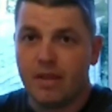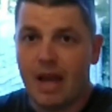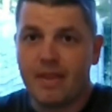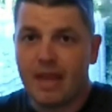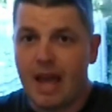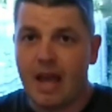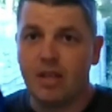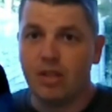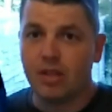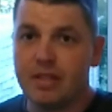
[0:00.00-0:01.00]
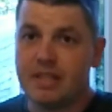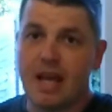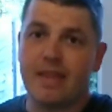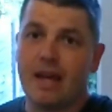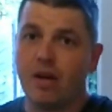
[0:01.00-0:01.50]
that there, can
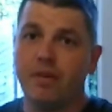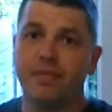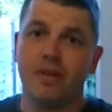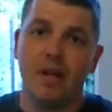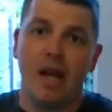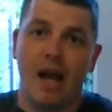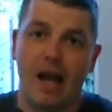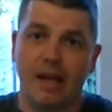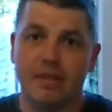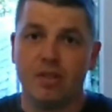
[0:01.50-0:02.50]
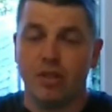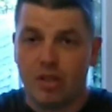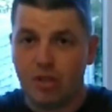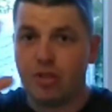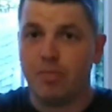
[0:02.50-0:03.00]
set that off and
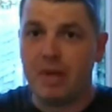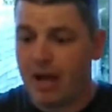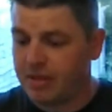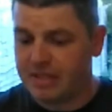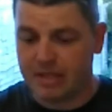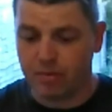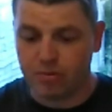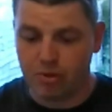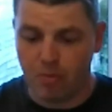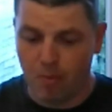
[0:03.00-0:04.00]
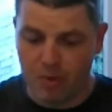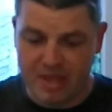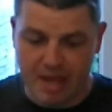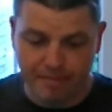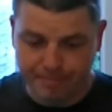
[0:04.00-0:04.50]
you should be able to signal someone
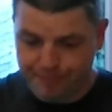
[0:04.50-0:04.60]
with it.